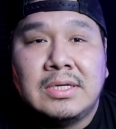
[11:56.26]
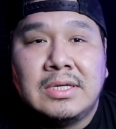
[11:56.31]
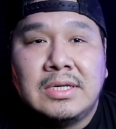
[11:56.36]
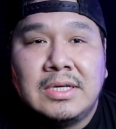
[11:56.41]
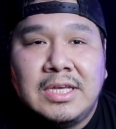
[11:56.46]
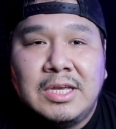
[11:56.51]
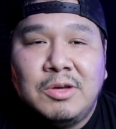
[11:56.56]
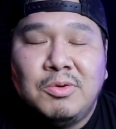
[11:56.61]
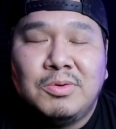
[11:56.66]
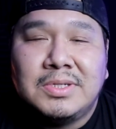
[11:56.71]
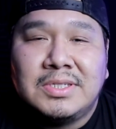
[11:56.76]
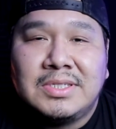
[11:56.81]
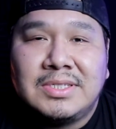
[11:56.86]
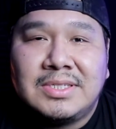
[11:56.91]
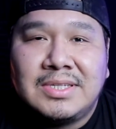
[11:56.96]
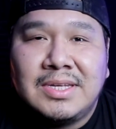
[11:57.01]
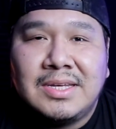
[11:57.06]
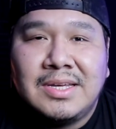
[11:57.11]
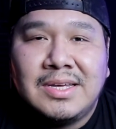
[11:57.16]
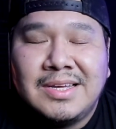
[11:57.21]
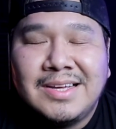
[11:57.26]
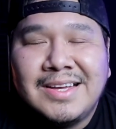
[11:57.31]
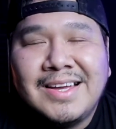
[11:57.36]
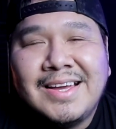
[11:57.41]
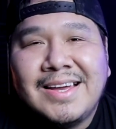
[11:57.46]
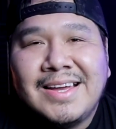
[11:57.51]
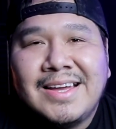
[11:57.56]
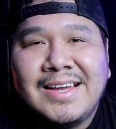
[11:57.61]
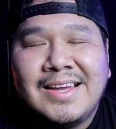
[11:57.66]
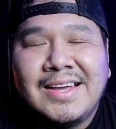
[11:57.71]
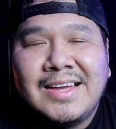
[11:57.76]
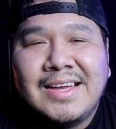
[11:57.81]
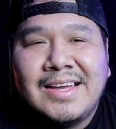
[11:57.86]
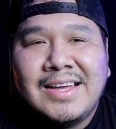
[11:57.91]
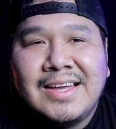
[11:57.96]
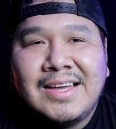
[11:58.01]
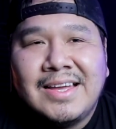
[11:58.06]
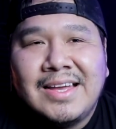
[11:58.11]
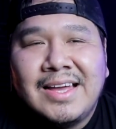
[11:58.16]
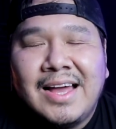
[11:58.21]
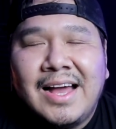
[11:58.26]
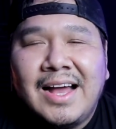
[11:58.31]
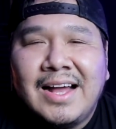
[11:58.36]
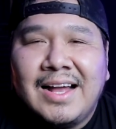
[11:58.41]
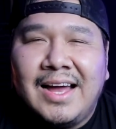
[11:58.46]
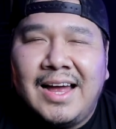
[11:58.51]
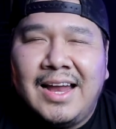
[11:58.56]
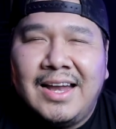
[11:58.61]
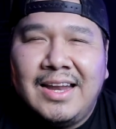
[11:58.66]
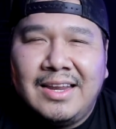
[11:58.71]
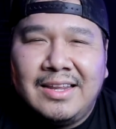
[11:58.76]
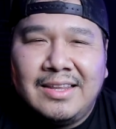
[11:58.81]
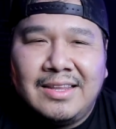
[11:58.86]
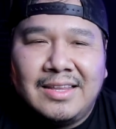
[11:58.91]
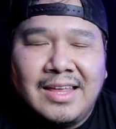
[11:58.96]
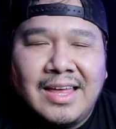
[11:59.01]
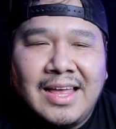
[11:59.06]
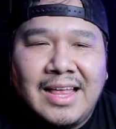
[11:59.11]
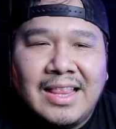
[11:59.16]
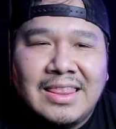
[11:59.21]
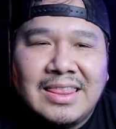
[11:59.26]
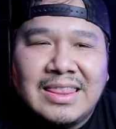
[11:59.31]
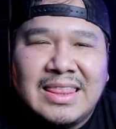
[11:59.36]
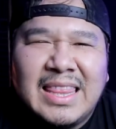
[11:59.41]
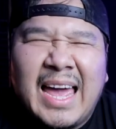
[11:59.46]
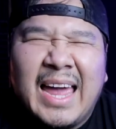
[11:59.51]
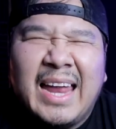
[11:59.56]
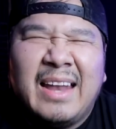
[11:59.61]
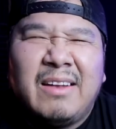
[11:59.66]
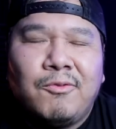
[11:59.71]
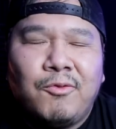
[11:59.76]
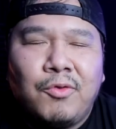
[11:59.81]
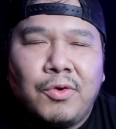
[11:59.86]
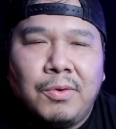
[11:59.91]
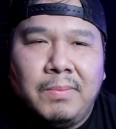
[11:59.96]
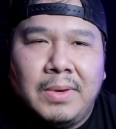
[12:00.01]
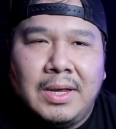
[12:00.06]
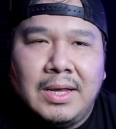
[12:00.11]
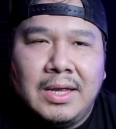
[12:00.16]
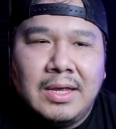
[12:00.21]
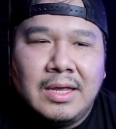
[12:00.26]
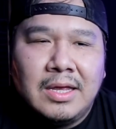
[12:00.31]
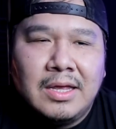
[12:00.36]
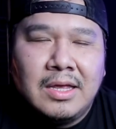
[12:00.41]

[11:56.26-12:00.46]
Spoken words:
He was a guiding light for me.